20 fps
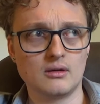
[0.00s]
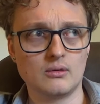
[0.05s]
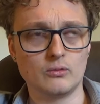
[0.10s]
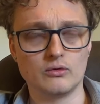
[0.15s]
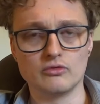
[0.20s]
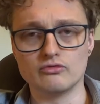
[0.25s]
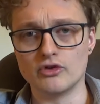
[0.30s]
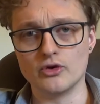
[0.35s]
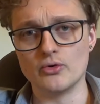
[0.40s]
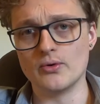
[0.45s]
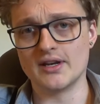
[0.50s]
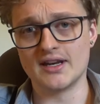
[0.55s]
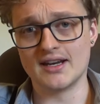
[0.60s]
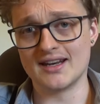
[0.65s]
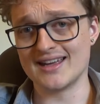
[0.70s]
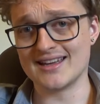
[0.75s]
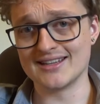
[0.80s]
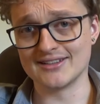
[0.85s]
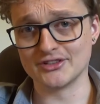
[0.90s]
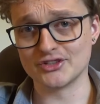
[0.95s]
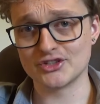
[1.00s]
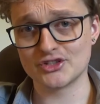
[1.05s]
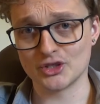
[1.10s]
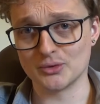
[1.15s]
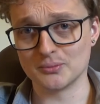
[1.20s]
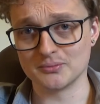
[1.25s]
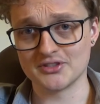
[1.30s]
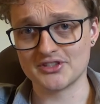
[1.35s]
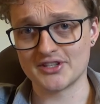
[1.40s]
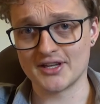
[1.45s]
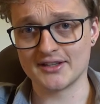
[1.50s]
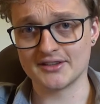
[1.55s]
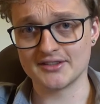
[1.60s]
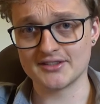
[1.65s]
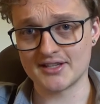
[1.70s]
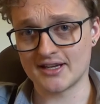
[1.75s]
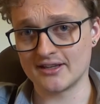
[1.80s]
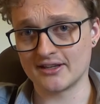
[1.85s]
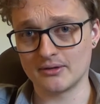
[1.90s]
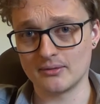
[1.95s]
we're ruining it in some
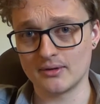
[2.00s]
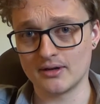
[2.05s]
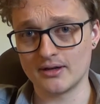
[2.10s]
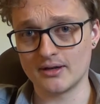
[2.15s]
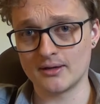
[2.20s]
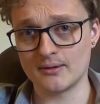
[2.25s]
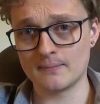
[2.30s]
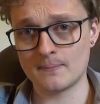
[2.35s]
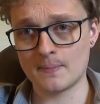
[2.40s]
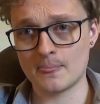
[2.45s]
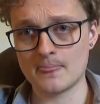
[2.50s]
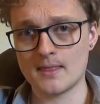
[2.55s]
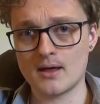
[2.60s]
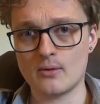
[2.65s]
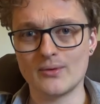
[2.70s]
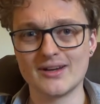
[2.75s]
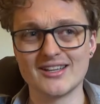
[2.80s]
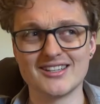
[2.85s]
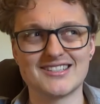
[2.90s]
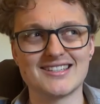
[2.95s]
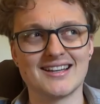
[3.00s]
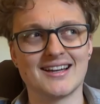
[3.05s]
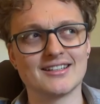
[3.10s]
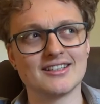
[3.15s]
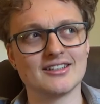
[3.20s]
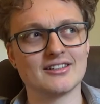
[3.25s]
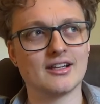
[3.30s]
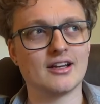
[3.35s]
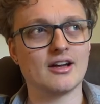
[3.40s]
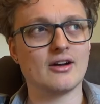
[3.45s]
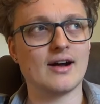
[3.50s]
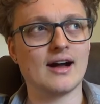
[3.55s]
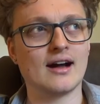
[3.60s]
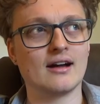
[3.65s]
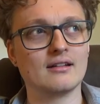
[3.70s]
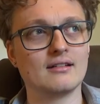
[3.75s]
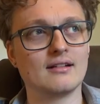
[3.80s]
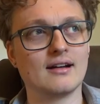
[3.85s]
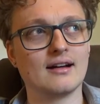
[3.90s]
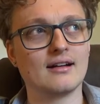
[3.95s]
sense anyway, which, I don't know,
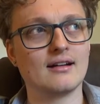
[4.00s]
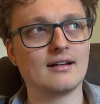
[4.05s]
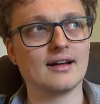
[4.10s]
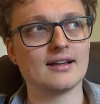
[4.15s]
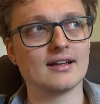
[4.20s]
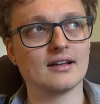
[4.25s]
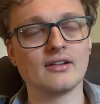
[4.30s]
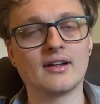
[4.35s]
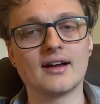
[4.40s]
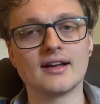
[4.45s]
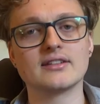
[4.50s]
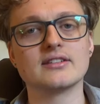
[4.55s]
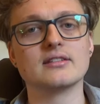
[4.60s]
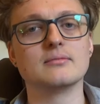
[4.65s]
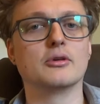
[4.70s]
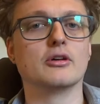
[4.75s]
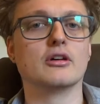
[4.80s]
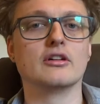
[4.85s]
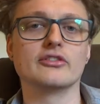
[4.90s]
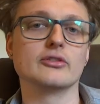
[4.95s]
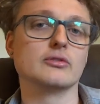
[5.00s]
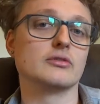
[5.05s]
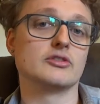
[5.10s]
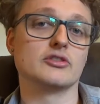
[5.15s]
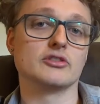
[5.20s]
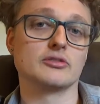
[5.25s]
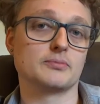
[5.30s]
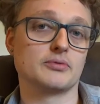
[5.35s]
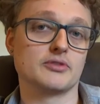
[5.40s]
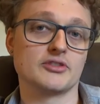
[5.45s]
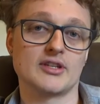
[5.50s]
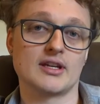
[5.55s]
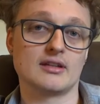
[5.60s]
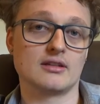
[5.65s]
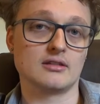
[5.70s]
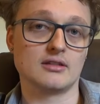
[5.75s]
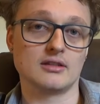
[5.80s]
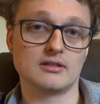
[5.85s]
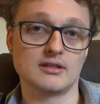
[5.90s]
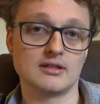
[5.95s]
I'd have liked it more if it was just
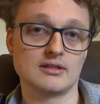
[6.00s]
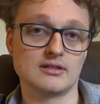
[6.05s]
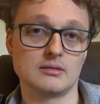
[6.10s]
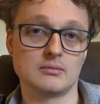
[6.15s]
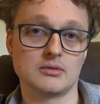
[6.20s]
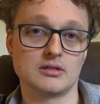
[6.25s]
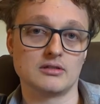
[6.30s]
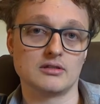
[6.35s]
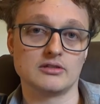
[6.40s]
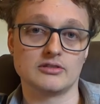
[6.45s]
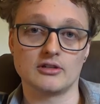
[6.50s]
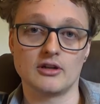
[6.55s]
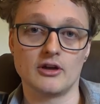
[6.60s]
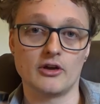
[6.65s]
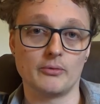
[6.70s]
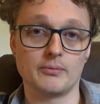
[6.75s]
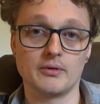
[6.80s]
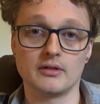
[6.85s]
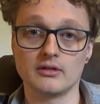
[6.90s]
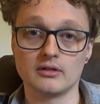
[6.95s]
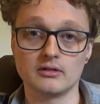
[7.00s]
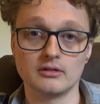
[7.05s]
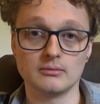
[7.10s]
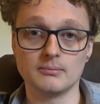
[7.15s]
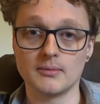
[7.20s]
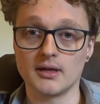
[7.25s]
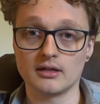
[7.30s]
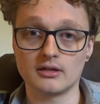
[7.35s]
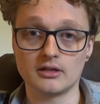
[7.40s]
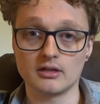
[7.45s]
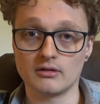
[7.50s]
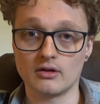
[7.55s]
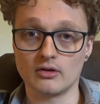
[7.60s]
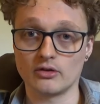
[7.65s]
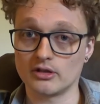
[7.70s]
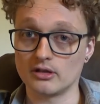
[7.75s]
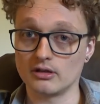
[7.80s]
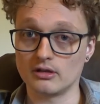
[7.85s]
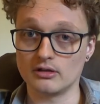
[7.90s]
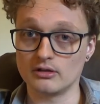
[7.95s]
presenting you these images and hoping that you'd make your
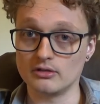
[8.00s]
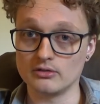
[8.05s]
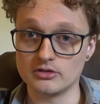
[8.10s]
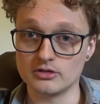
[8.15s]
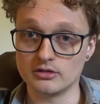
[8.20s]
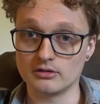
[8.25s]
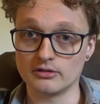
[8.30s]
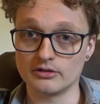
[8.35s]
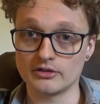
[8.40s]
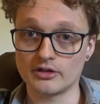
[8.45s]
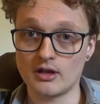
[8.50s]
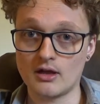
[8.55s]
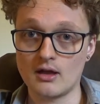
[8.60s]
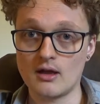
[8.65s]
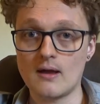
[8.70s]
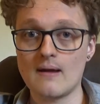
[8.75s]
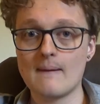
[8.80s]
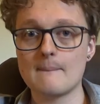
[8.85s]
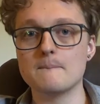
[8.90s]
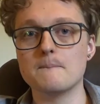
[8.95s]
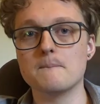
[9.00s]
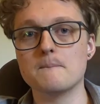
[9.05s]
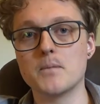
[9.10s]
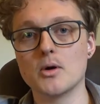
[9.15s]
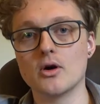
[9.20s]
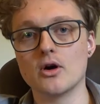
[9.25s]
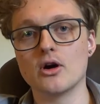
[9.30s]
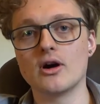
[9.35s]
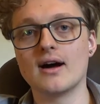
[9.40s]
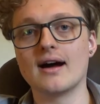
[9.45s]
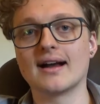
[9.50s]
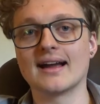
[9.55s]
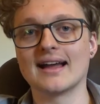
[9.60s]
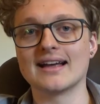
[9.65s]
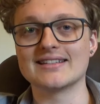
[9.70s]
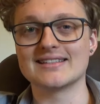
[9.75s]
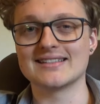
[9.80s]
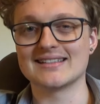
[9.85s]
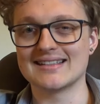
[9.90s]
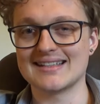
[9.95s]
own conclusions, but I
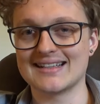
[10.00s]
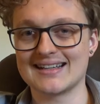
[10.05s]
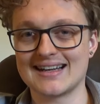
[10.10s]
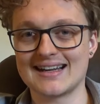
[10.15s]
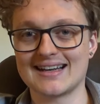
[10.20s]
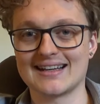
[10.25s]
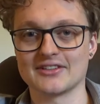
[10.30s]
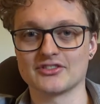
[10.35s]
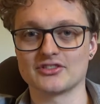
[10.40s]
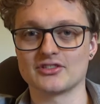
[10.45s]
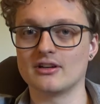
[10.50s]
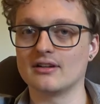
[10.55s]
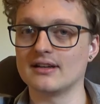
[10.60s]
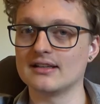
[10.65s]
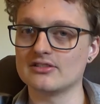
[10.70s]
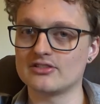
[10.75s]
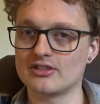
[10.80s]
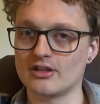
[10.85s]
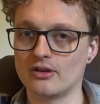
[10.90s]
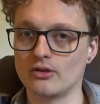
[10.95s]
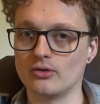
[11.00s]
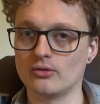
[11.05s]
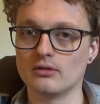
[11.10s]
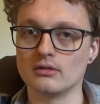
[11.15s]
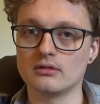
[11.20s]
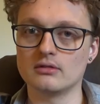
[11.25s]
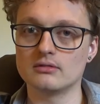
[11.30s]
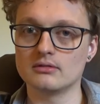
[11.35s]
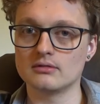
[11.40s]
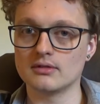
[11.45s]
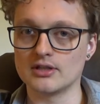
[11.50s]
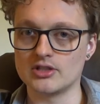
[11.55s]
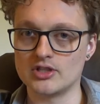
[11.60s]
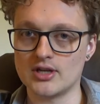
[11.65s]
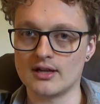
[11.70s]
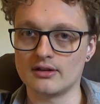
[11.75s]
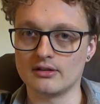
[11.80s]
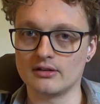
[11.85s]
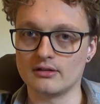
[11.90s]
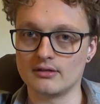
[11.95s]
guess it has got its own
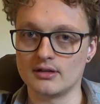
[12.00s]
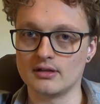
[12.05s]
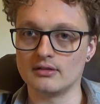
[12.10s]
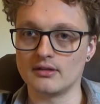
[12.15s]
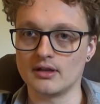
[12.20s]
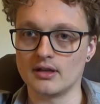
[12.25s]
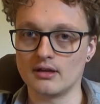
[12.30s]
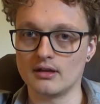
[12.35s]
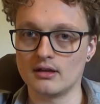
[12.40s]
agenda in